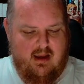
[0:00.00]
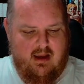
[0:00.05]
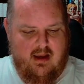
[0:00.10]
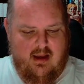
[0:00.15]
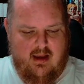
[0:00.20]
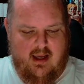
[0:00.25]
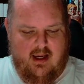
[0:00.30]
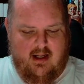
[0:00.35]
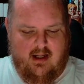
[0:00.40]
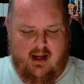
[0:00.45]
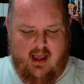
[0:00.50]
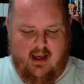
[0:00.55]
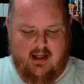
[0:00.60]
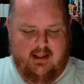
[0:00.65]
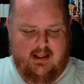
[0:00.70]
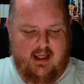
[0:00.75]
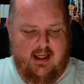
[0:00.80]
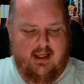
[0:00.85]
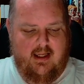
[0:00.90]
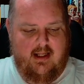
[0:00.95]
It
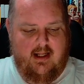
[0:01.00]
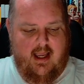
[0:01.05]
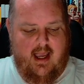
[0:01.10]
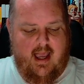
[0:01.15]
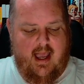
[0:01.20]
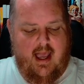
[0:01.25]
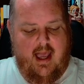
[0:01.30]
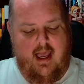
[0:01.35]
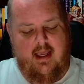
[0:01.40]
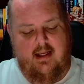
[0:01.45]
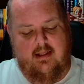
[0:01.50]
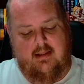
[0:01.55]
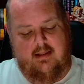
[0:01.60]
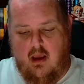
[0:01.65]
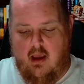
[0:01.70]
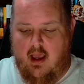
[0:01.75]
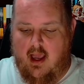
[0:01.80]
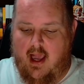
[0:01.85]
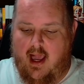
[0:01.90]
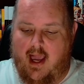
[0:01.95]
clocks in
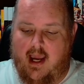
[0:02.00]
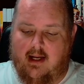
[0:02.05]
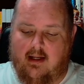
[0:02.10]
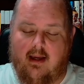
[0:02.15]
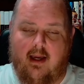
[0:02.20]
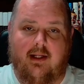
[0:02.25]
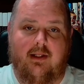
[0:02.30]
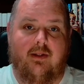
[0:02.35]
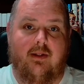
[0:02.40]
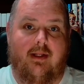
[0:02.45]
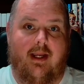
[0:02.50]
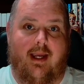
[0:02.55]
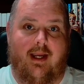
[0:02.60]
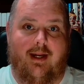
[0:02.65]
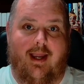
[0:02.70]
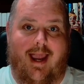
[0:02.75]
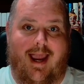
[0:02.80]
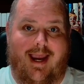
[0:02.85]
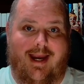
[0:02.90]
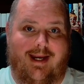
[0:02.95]
at
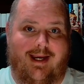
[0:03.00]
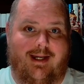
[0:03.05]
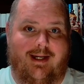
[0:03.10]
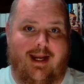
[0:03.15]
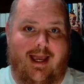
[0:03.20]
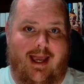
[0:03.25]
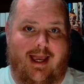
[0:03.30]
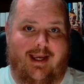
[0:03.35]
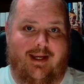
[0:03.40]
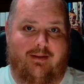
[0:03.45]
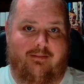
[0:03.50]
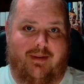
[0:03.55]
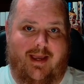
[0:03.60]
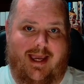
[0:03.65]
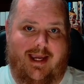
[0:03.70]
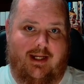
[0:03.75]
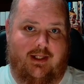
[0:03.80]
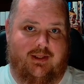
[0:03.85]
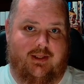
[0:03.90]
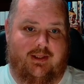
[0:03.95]
889
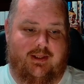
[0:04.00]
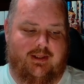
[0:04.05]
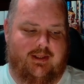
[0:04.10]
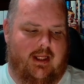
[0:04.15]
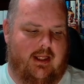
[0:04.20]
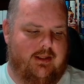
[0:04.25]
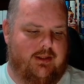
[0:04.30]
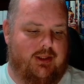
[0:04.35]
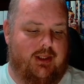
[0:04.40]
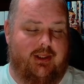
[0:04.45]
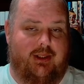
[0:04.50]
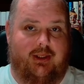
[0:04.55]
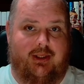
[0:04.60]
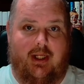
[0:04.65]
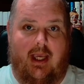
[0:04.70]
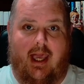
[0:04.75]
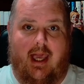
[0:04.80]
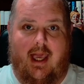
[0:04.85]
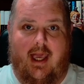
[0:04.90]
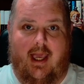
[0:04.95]
pages, just
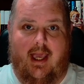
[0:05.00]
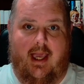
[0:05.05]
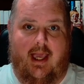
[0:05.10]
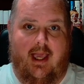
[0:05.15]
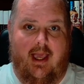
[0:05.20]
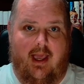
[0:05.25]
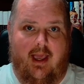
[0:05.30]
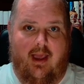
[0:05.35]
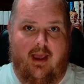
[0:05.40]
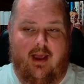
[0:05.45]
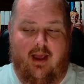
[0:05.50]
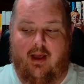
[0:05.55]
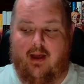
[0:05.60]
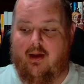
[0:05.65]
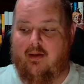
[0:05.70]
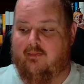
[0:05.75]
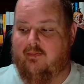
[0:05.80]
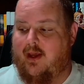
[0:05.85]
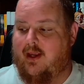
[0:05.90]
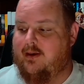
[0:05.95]
shy
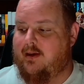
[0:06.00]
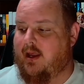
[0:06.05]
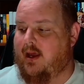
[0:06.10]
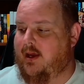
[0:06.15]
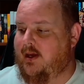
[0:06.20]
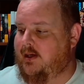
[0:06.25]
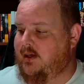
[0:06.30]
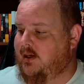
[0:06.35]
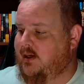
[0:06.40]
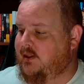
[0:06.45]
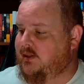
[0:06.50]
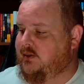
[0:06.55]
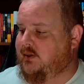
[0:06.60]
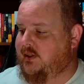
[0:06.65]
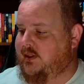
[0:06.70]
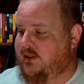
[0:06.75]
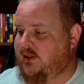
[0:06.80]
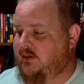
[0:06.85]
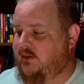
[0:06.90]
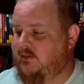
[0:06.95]
of
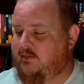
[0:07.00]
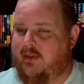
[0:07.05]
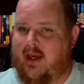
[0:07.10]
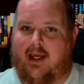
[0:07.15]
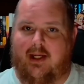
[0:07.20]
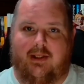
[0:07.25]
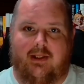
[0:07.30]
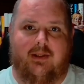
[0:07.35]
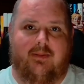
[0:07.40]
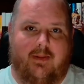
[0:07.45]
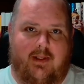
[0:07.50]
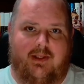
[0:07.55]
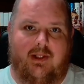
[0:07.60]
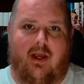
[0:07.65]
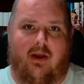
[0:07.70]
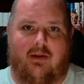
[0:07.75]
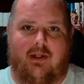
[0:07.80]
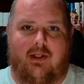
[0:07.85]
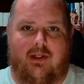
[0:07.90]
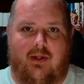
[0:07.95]
900 pages, but
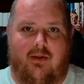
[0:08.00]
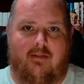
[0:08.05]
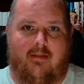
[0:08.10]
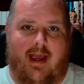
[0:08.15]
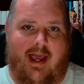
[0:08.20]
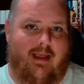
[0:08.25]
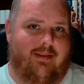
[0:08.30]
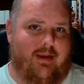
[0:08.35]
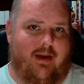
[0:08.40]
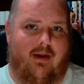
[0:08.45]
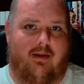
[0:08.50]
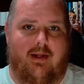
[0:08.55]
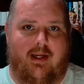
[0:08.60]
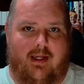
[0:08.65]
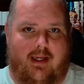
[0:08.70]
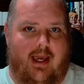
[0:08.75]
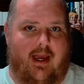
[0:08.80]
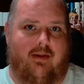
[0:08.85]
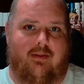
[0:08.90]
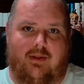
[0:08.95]
y'all can do math, y'all can
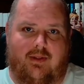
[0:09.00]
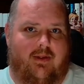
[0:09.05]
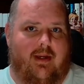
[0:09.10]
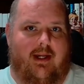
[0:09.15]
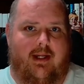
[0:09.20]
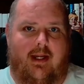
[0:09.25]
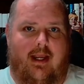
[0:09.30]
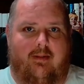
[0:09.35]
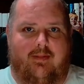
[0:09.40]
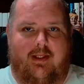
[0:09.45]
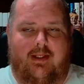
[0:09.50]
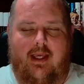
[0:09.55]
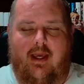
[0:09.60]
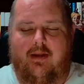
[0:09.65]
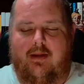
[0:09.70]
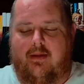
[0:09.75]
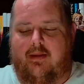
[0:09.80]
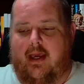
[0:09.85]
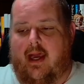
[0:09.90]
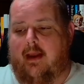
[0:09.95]
count, so I didn't have to tell
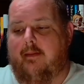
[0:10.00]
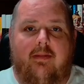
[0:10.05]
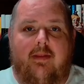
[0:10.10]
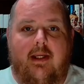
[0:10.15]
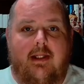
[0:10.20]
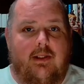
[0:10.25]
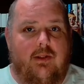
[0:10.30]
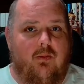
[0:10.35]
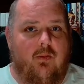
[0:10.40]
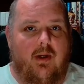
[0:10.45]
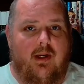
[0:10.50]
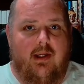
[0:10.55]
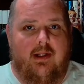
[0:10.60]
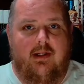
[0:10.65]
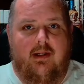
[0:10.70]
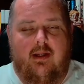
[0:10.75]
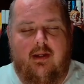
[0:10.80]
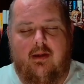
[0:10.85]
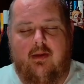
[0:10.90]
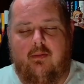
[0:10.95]
you that. This
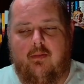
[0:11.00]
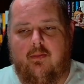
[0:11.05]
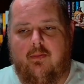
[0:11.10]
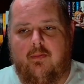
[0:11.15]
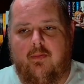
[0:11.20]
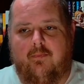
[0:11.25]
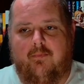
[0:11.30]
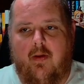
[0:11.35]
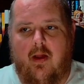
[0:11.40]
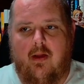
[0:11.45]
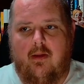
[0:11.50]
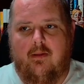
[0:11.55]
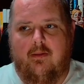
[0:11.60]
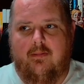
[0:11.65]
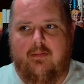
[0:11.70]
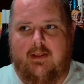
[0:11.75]
one revolves